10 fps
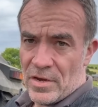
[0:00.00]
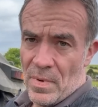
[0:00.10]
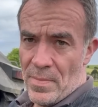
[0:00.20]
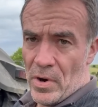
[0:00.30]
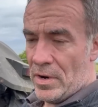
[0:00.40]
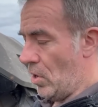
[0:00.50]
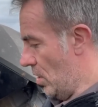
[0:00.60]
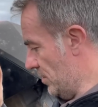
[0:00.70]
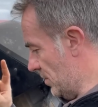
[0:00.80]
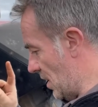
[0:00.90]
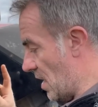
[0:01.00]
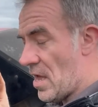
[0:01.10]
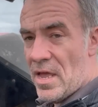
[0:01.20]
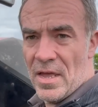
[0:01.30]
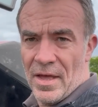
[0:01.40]
remember on
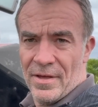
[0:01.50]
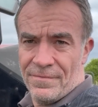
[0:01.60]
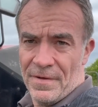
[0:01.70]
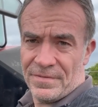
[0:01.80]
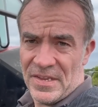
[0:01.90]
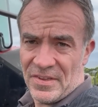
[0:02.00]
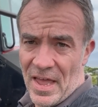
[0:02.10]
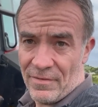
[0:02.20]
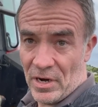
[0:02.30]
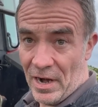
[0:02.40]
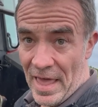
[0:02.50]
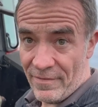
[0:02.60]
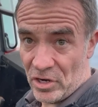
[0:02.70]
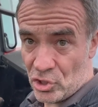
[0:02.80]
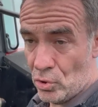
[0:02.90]
the 5711
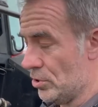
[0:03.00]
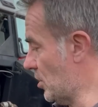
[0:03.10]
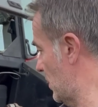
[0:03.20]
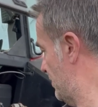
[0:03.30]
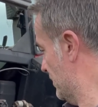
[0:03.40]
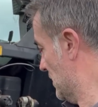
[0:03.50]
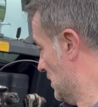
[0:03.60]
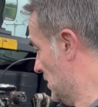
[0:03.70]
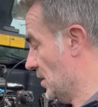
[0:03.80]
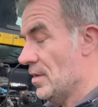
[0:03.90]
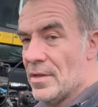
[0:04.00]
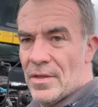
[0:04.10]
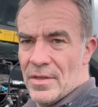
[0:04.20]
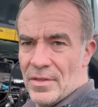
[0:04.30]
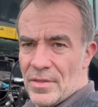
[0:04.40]
I showed you
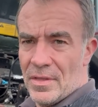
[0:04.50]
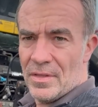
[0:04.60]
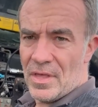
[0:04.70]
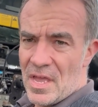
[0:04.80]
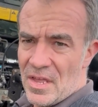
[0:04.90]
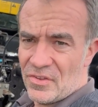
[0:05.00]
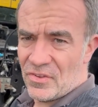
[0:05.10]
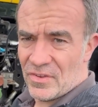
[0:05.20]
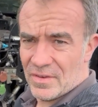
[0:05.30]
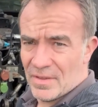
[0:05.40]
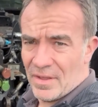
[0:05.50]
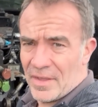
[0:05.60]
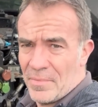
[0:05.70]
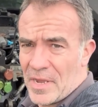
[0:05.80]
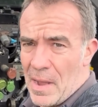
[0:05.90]
these,
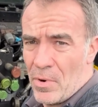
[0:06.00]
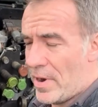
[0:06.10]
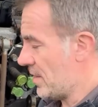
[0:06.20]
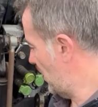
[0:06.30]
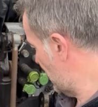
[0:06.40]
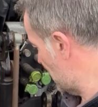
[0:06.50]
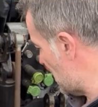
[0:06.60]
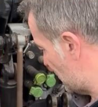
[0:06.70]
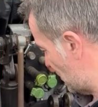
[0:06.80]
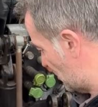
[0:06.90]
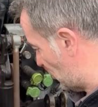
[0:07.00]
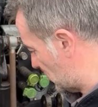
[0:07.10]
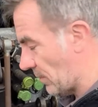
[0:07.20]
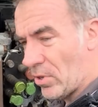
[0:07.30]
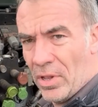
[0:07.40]
get the camera right, these
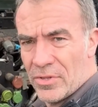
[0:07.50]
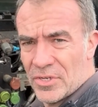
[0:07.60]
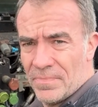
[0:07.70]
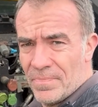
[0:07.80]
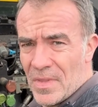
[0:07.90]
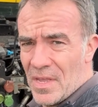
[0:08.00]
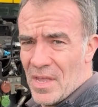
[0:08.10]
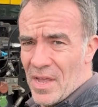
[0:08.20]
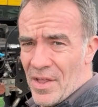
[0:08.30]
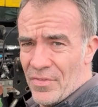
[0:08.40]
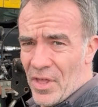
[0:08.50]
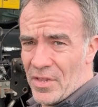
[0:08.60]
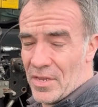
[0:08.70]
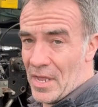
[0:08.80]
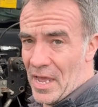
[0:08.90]
adjustables that
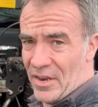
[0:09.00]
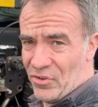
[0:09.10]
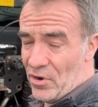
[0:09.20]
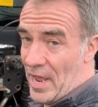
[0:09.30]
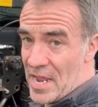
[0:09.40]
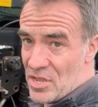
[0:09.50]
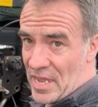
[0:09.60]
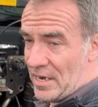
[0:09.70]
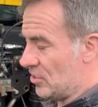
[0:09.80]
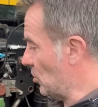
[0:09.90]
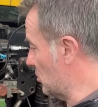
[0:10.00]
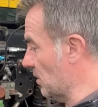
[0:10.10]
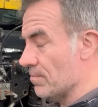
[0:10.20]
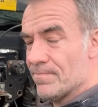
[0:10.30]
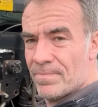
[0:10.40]
at a certain height you can't adjust
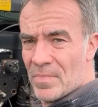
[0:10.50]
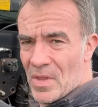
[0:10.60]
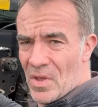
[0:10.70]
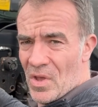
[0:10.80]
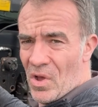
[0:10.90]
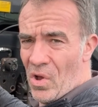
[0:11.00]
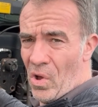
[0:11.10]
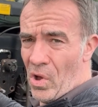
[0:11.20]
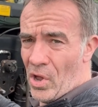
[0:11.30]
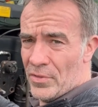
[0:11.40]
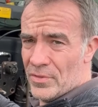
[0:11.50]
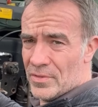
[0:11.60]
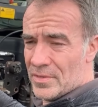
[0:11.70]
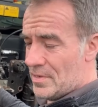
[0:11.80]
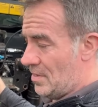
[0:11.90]
them. On
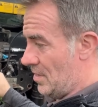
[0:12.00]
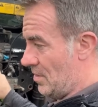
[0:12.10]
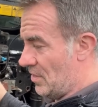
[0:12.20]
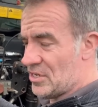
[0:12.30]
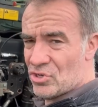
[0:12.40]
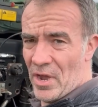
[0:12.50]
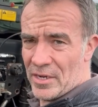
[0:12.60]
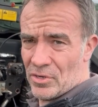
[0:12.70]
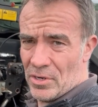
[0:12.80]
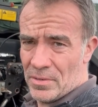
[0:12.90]
this tractor,